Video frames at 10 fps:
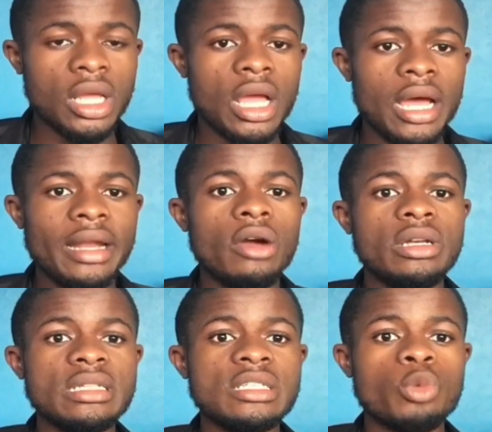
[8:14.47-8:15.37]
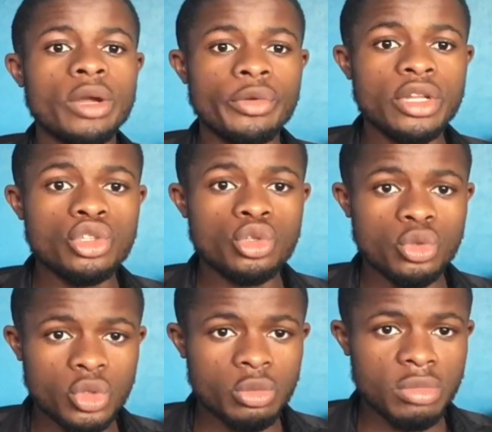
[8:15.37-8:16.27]
And now this is what really
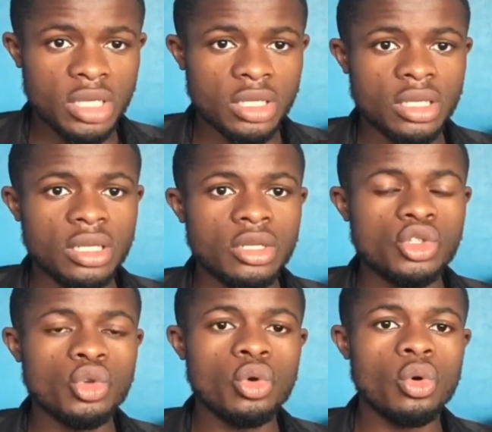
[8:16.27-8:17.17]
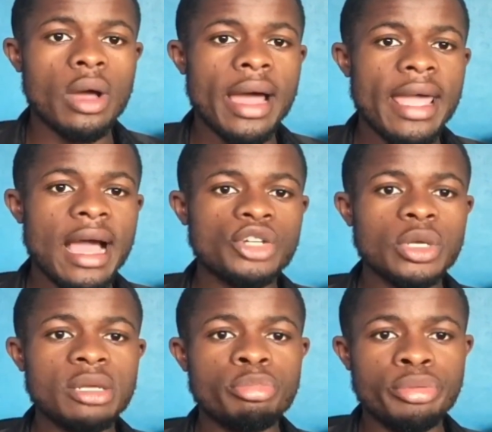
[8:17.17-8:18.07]
suits me. So I
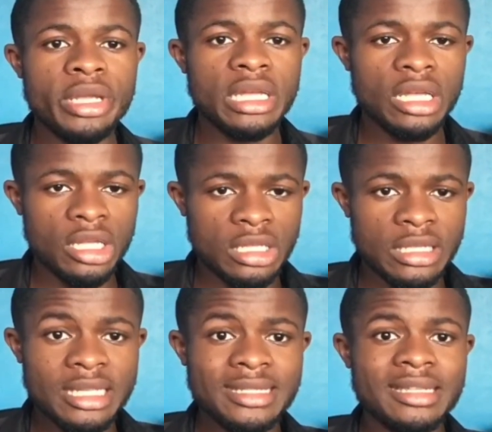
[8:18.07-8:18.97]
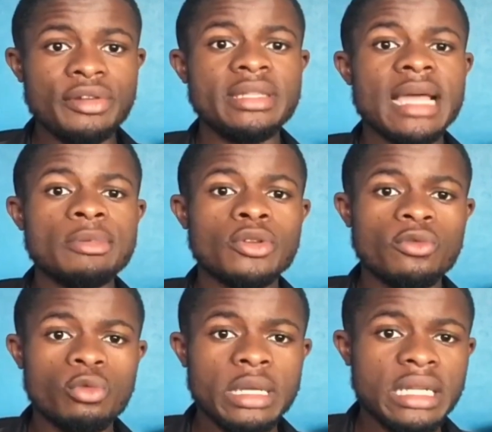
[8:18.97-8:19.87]
actually bring these 3 types of
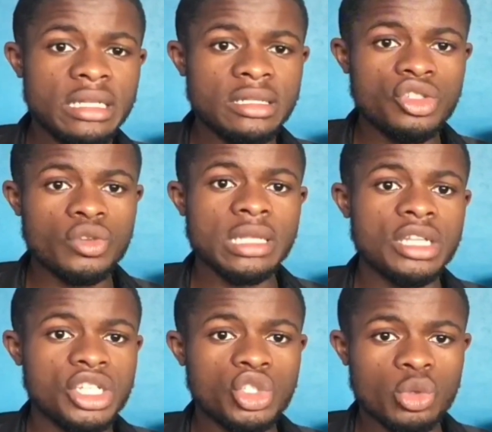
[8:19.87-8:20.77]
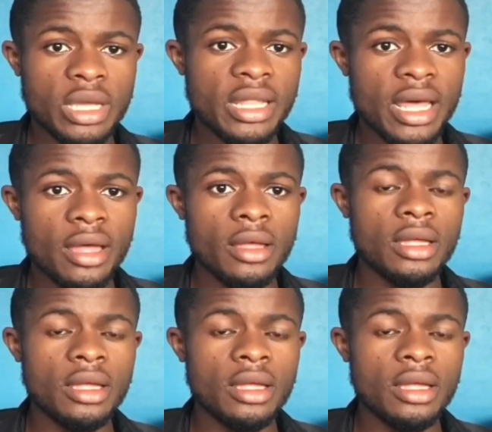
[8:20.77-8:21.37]
winning strategies together.